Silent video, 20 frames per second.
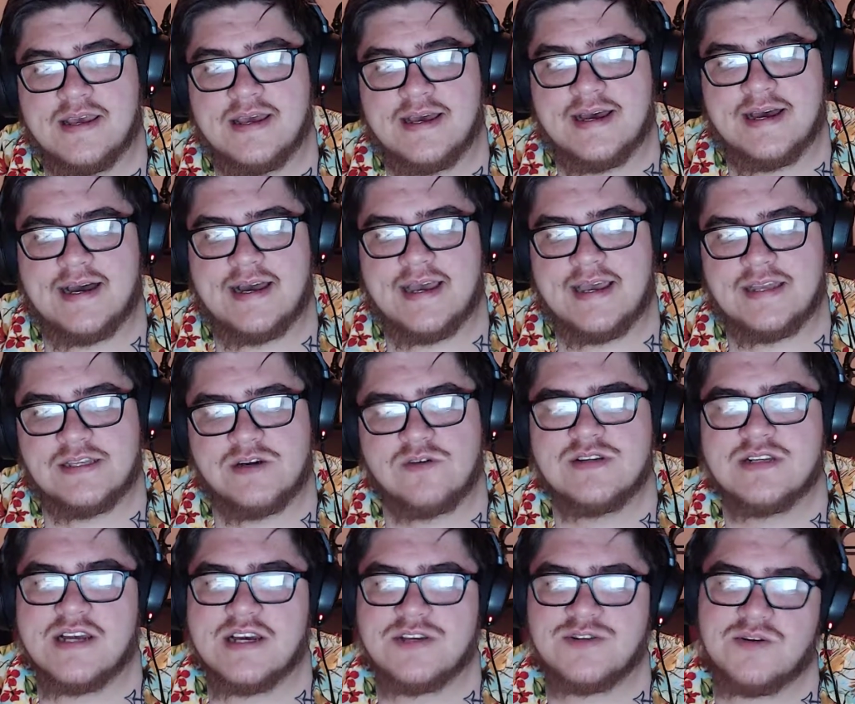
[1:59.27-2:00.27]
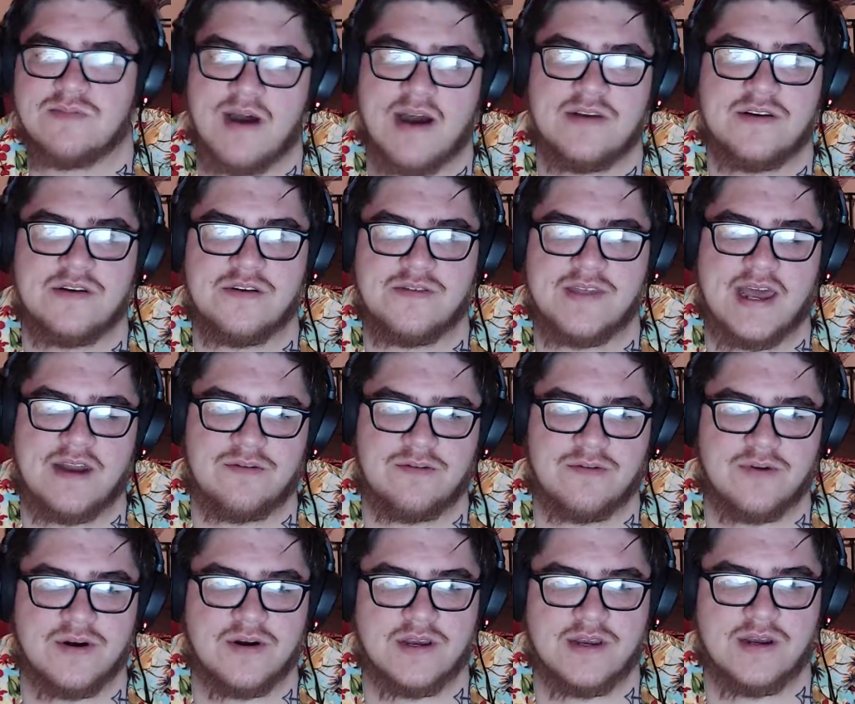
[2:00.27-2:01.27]
uh, it's always a nice reminder of that at
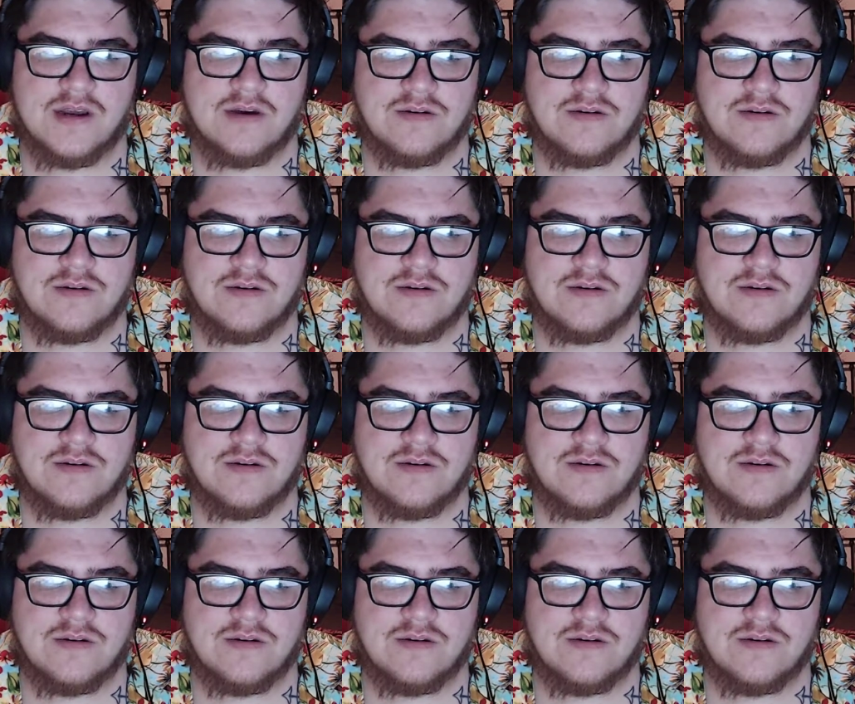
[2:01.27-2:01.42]
work. You know,